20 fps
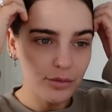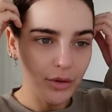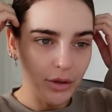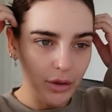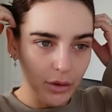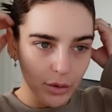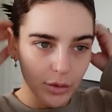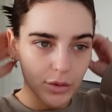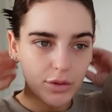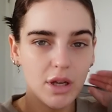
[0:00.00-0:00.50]

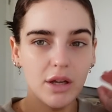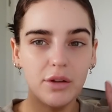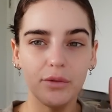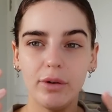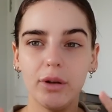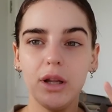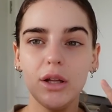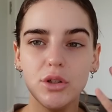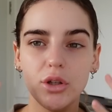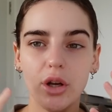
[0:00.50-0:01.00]
feels... I
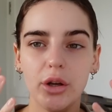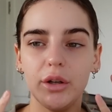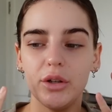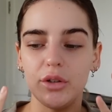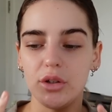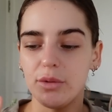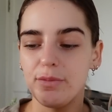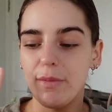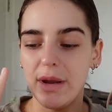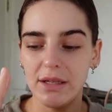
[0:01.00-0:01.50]
feel like toner
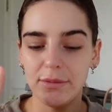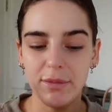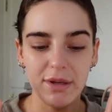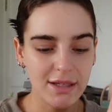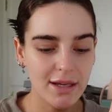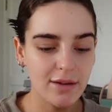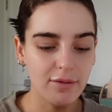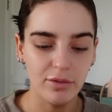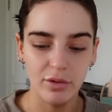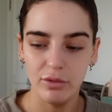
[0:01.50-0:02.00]
just makes my
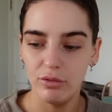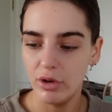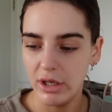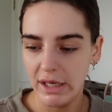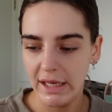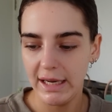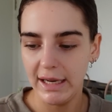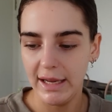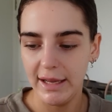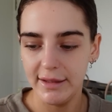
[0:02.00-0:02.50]
skin feel
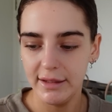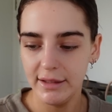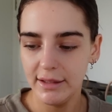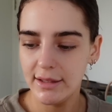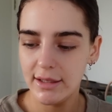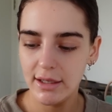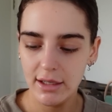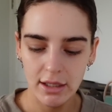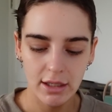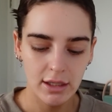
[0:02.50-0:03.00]
really
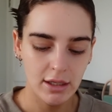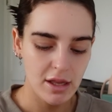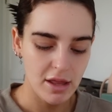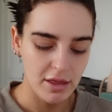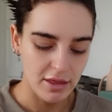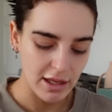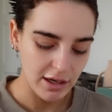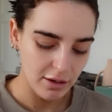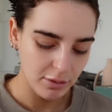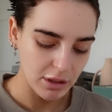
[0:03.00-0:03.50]
cleansed.
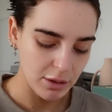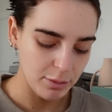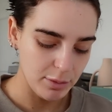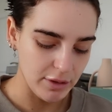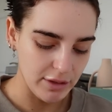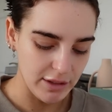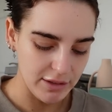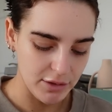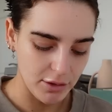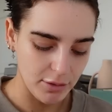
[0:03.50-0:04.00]
Then I'm going to
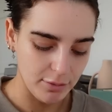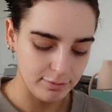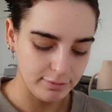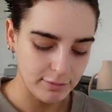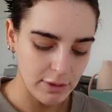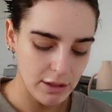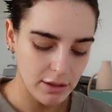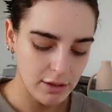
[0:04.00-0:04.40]
put this on.